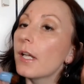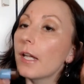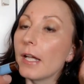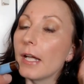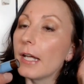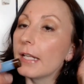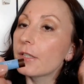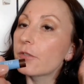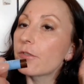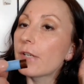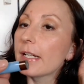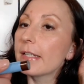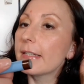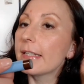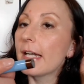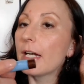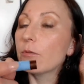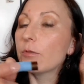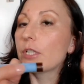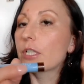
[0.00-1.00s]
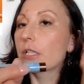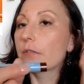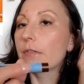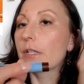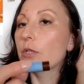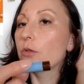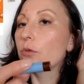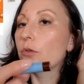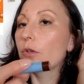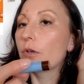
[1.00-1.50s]
And right now they have
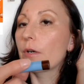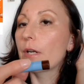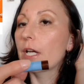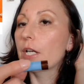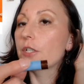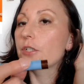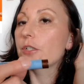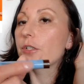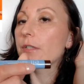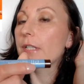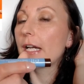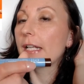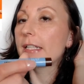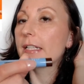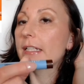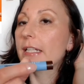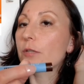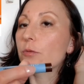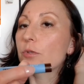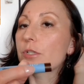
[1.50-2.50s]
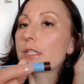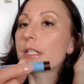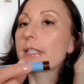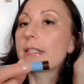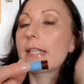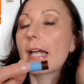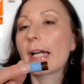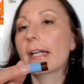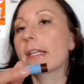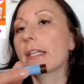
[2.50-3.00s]
a new collection. I think that was the
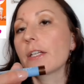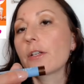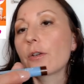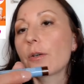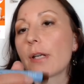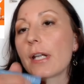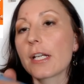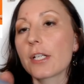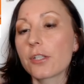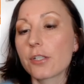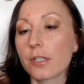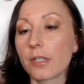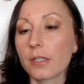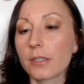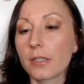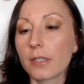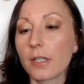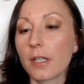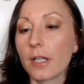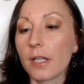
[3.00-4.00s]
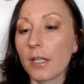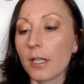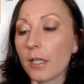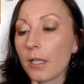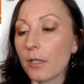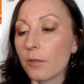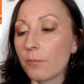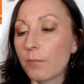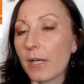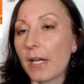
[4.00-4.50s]
Dunking collection.
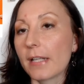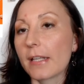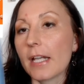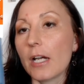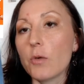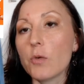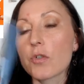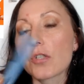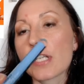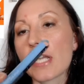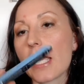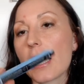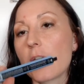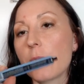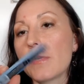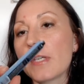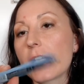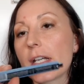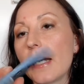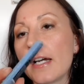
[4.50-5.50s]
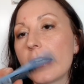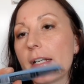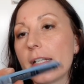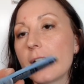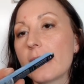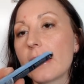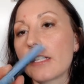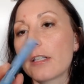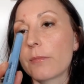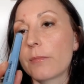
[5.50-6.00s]
But I was aiming at
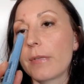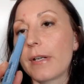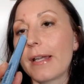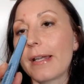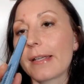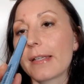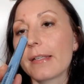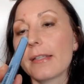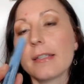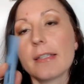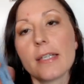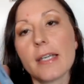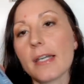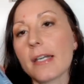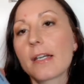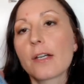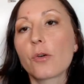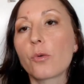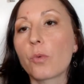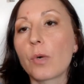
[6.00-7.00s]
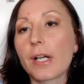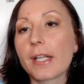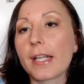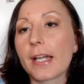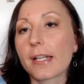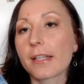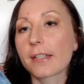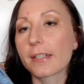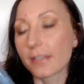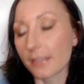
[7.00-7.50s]
it and I'm like, yeah, why
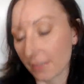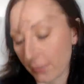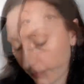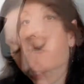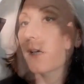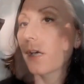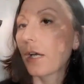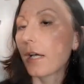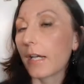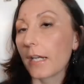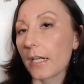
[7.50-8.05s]
not? I